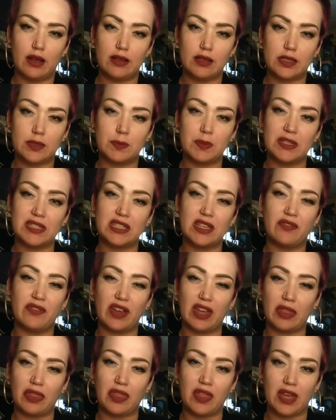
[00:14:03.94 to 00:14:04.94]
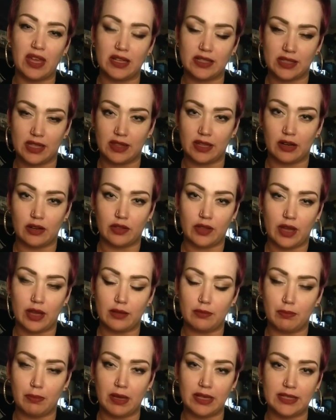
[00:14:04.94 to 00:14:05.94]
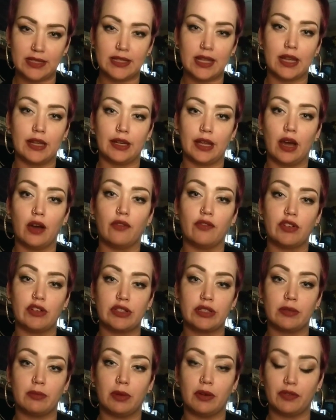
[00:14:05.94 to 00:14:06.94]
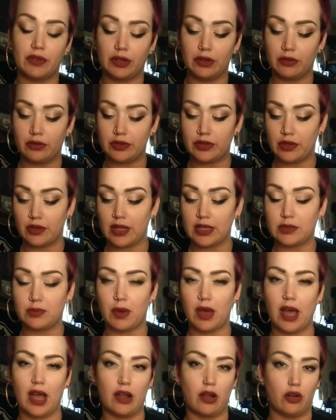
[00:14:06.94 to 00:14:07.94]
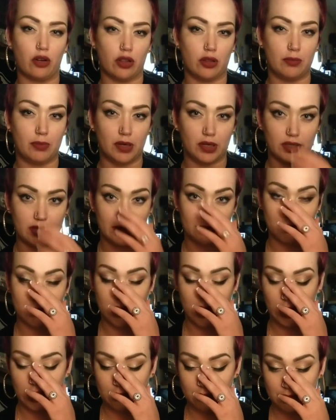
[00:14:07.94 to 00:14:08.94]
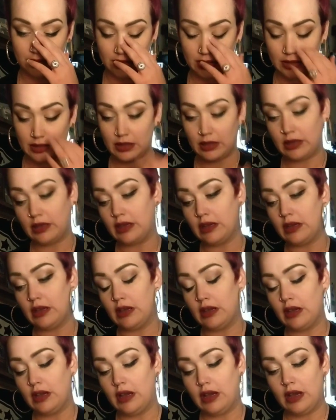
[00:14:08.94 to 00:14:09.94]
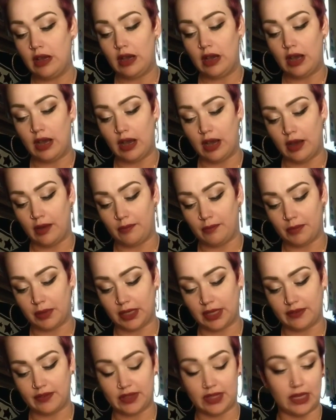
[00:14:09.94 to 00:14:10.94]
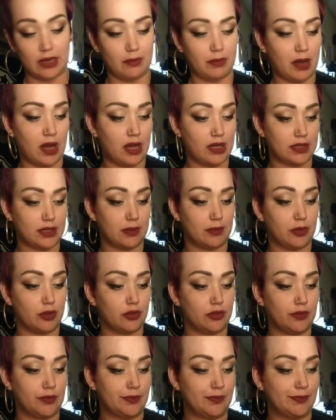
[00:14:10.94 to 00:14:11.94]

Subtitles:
specific things in there that may stand out for some of you. So that's why I go to the book sometimes. Believe in the impossible.